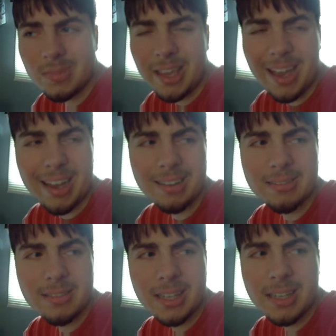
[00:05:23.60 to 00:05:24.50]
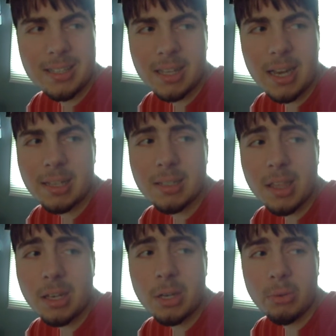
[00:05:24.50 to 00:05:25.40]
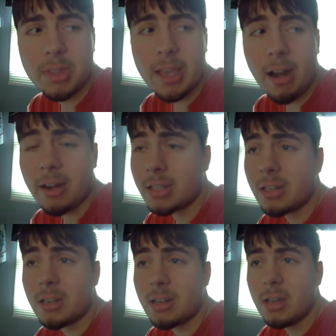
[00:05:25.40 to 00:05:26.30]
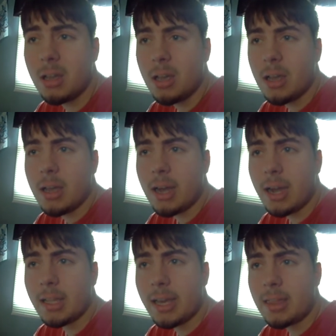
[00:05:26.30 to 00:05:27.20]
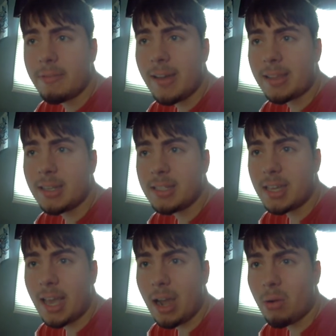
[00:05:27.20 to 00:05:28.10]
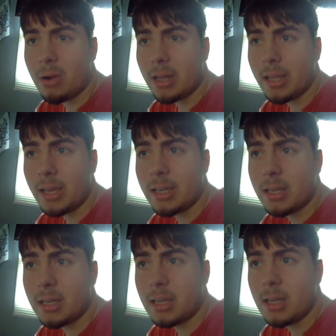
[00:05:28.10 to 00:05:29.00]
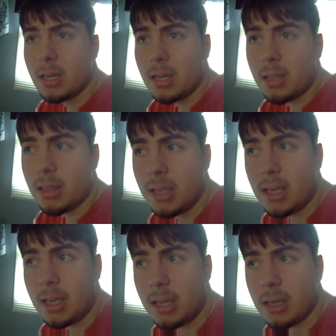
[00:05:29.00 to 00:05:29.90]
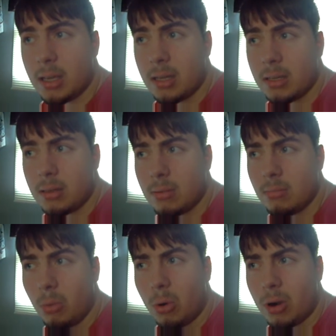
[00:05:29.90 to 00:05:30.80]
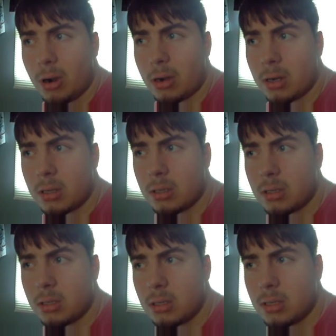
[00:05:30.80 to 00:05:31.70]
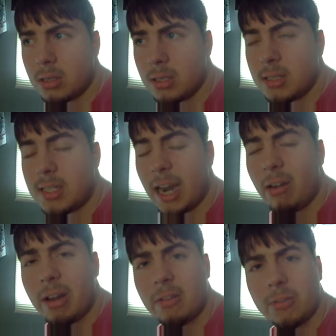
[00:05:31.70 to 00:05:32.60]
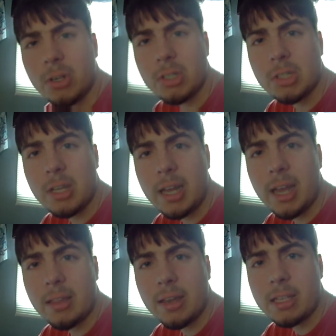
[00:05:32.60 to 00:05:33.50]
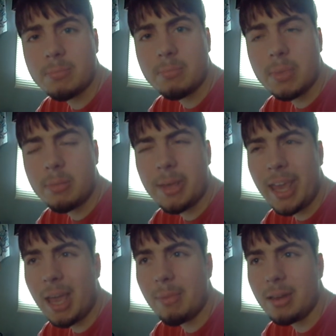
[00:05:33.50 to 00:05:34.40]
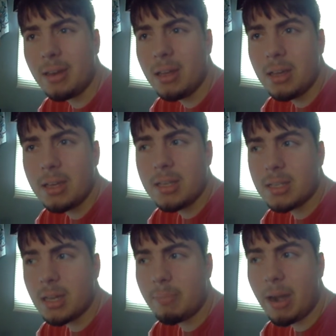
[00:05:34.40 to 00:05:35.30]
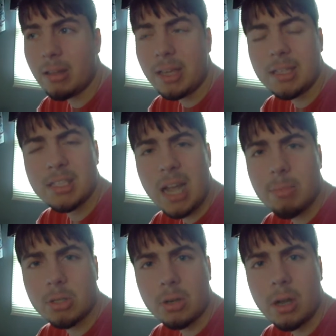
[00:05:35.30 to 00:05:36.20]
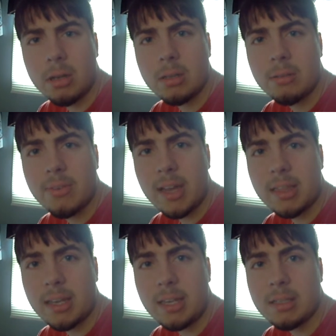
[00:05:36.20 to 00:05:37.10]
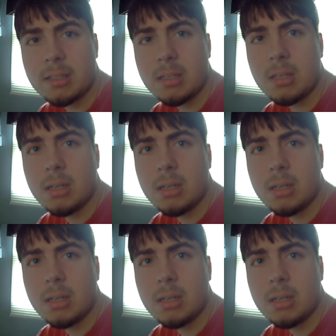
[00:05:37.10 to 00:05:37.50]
yeah, it has nothing to do with the character. I like the fact that he's a coward. I like the more daring version he became in apparently in Cybertron. The fact that he's